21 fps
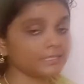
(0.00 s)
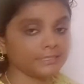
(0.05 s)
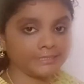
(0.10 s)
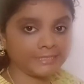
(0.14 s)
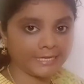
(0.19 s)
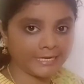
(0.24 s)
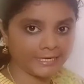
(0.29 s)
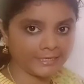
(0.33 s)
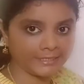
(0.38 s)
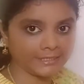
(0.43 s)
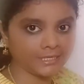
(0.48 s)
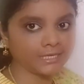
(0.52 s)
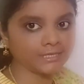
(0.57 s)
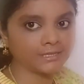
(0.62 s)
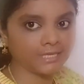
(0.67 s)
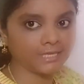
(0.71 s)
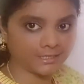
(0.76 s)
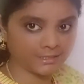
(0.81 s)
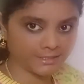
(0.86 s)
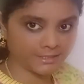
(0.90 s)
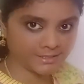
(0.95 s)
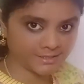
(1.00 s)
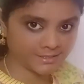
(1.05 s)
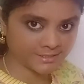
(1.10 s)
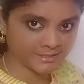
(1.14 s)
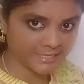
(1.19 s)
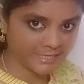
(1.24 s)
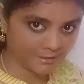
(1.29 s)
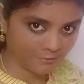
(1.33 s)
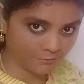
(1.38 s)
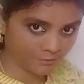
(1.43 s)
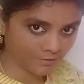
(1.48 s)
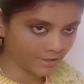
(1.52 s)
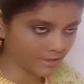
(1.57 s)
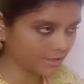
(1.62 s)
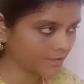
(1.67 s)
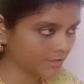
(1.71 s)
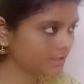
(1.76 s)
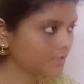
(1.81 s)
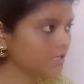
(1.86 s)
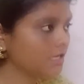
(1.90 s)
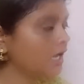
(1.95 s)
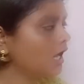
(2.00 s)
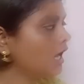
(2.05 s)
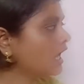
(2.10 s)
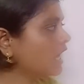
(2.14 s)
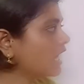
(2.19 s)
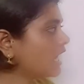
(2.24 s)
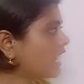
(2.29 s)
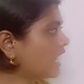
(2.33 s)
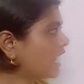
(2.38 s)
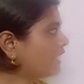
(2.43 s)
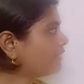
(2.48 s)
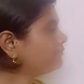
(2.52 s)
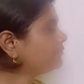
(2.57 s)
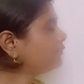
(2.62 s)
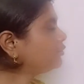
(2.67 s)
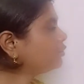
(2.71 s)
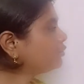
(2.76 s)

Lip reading: data that is given, how do